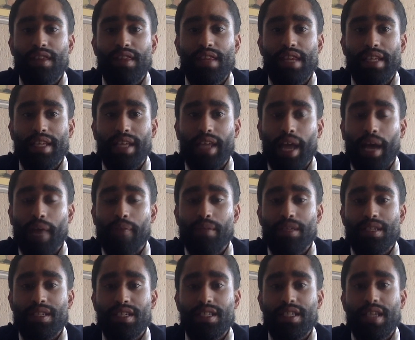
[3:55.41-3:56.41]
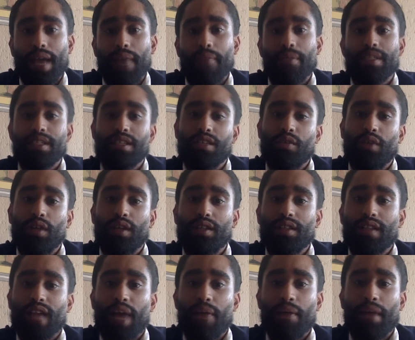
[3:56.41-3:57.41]
as essentially this
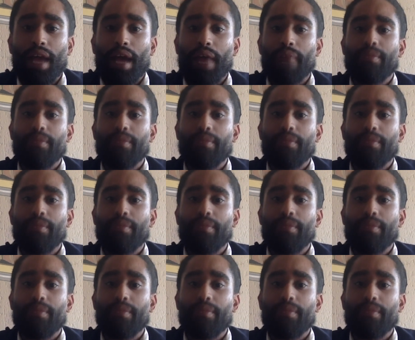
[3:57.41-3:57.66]
is